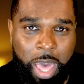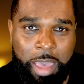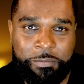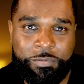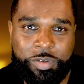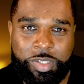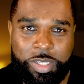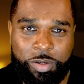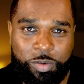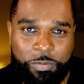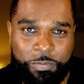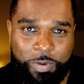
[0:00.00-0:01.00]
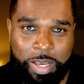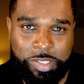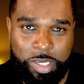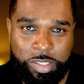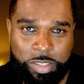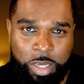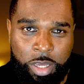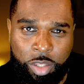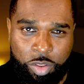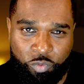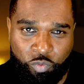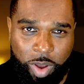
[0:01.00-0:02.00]
every single facet,
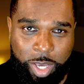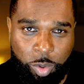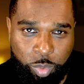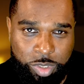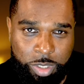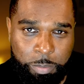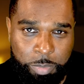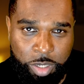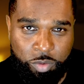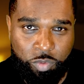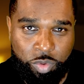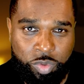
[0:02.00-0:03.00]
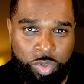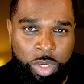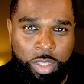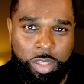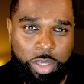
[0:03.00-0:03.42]
the requisite minerals